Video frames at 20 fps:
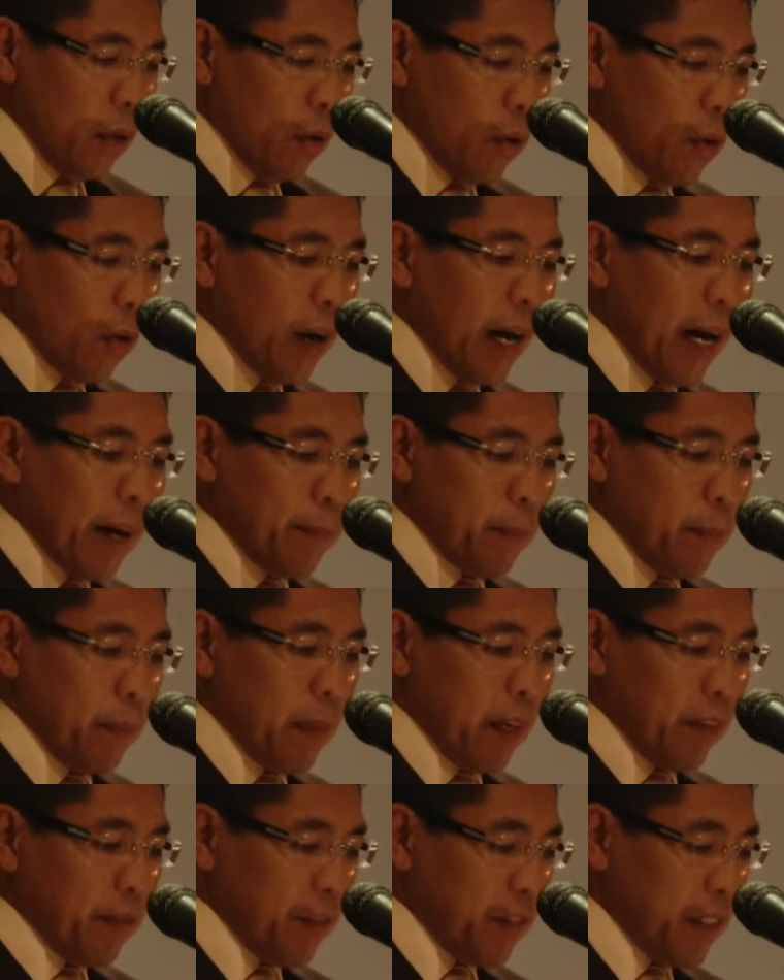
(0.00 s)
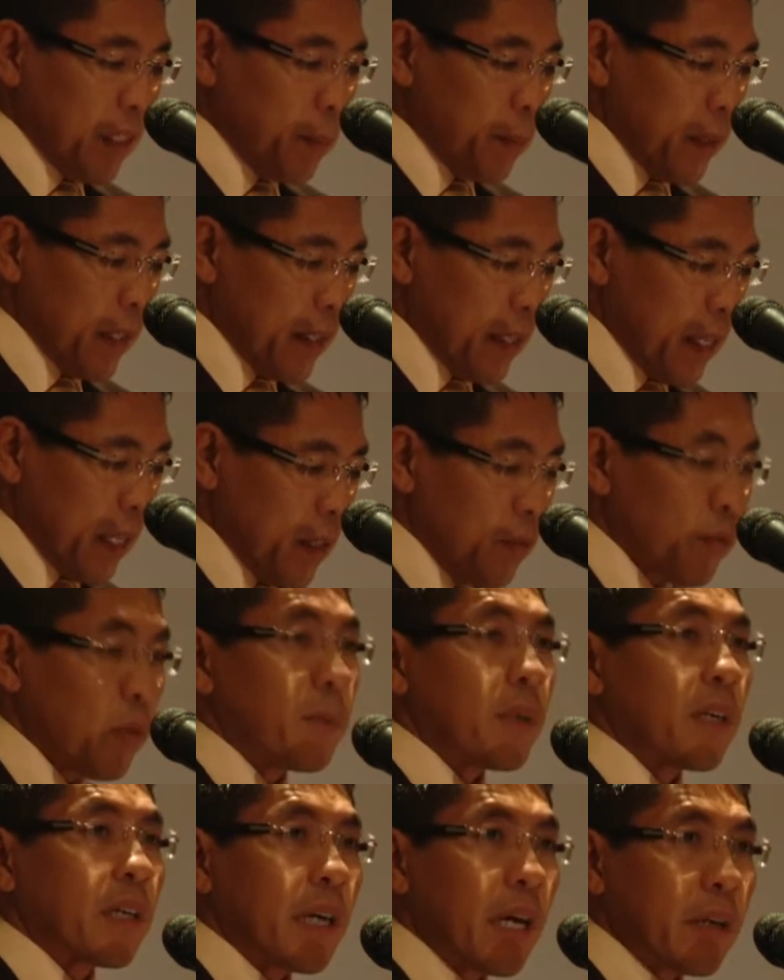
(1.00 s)
or up by 50%
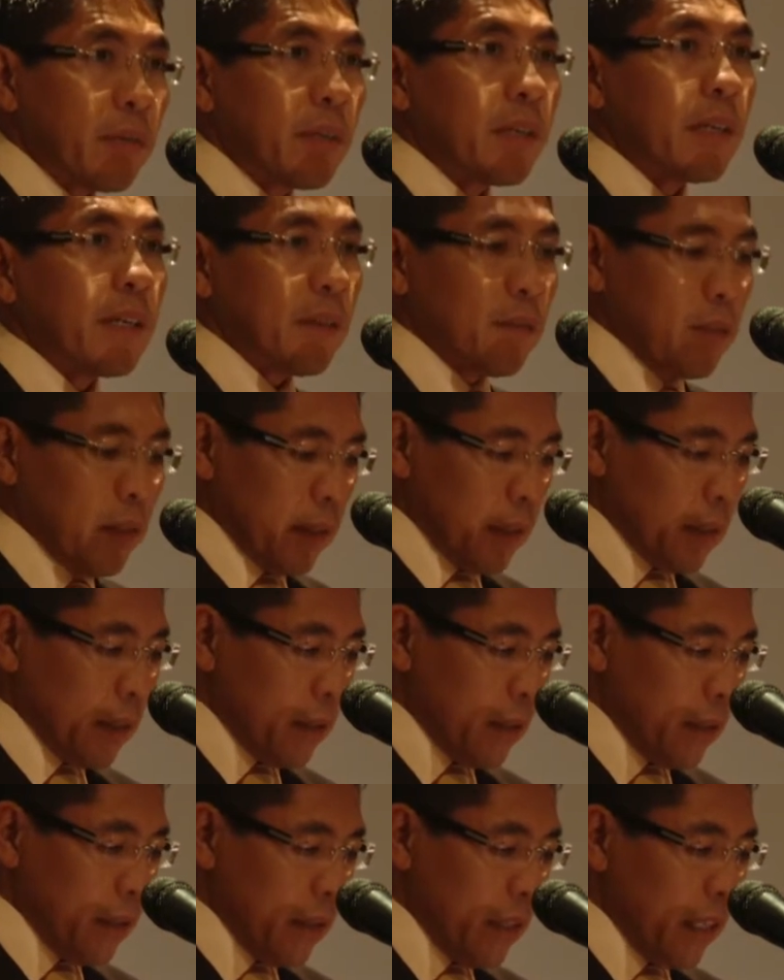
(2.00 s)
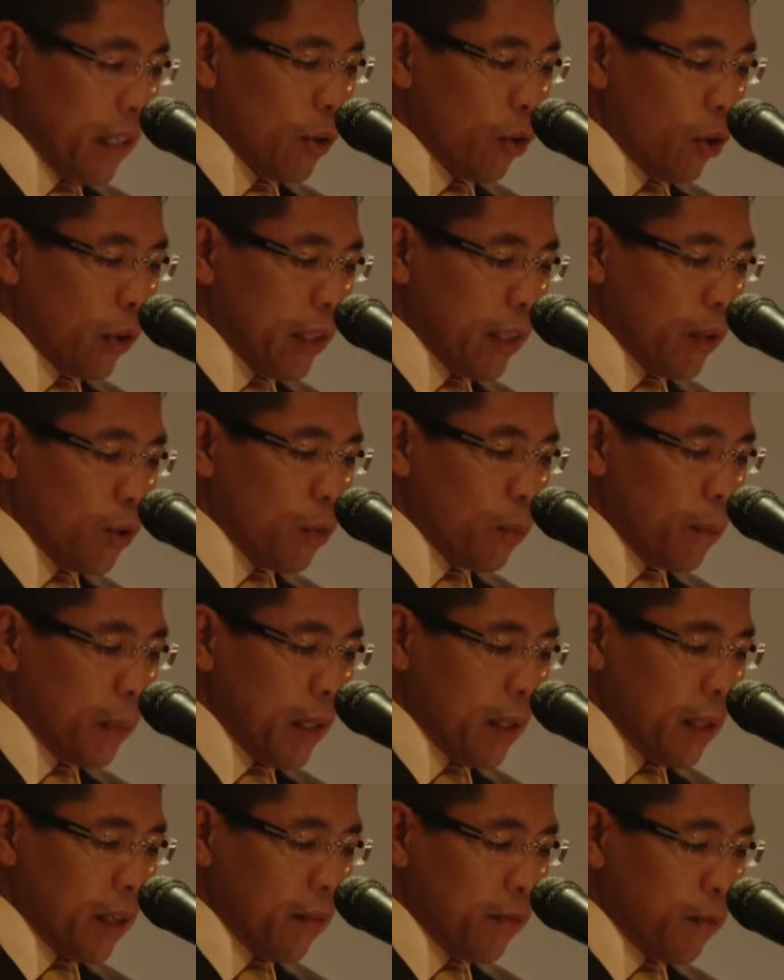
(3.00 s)
from the current levels, in order to
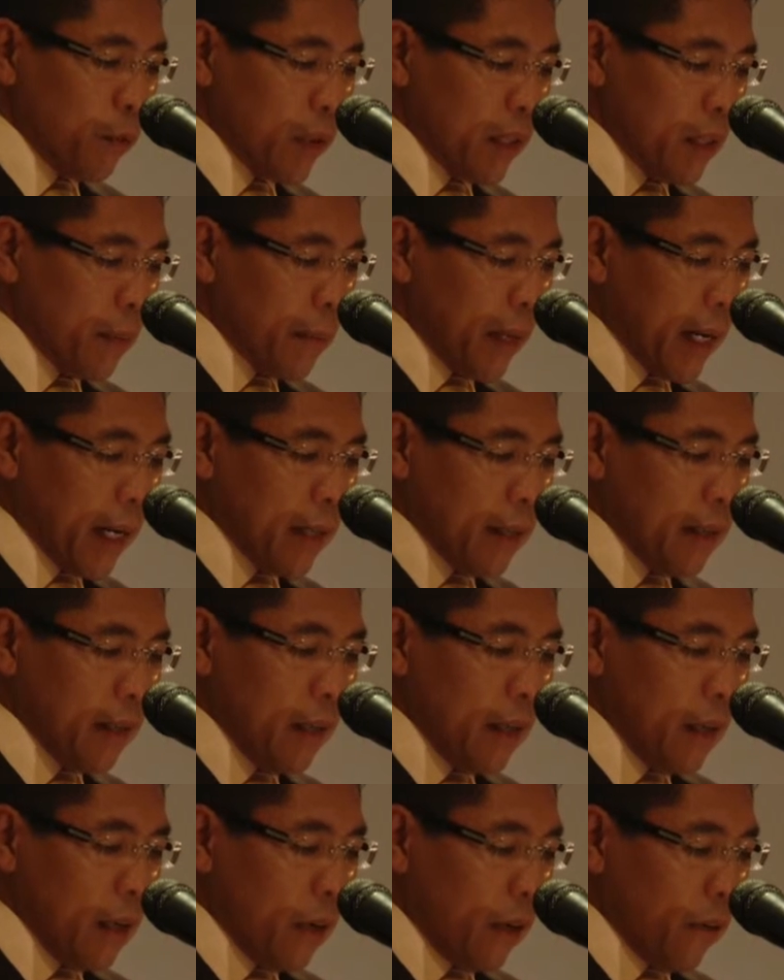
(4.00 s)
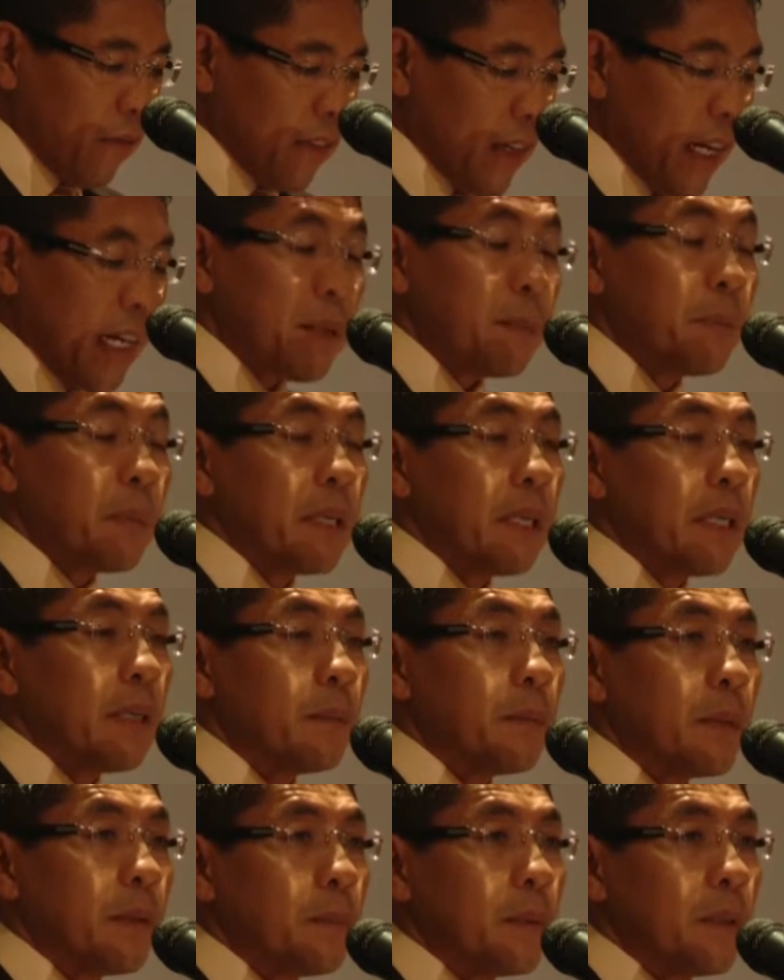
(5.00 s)
meet the food demand of 9
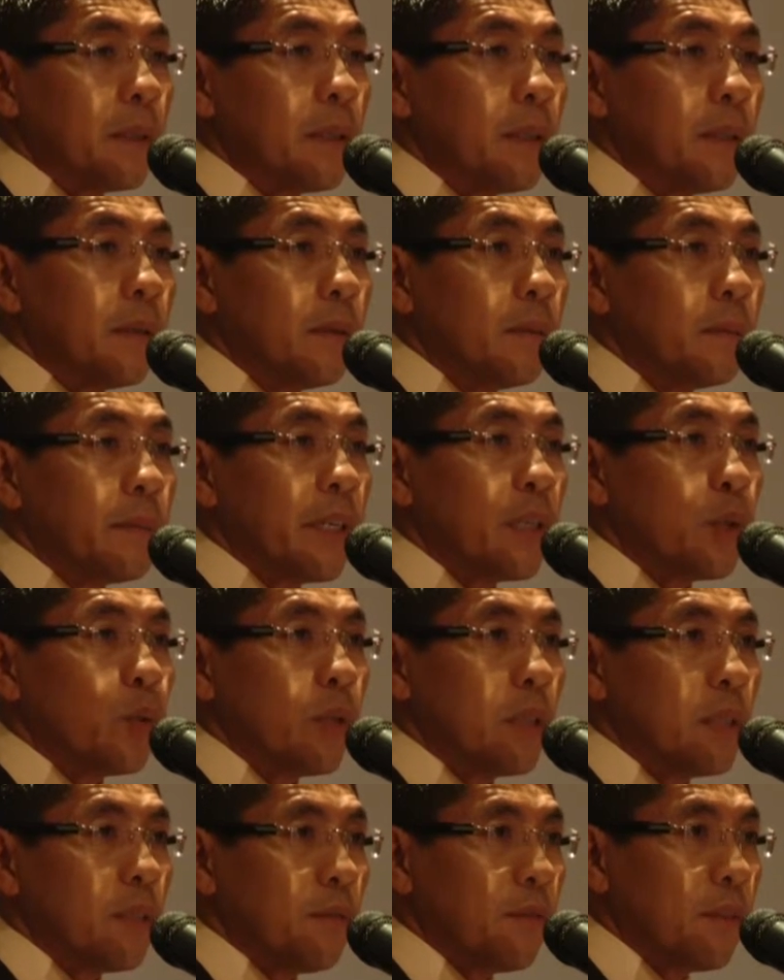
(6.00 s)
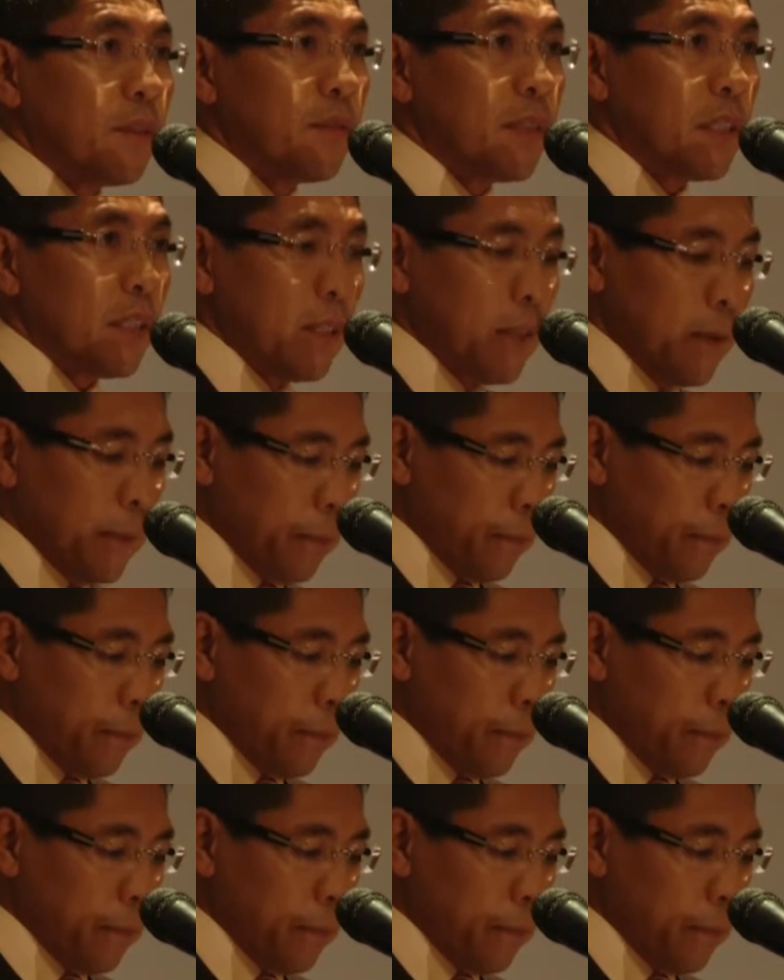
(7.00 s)
billion people by 2050.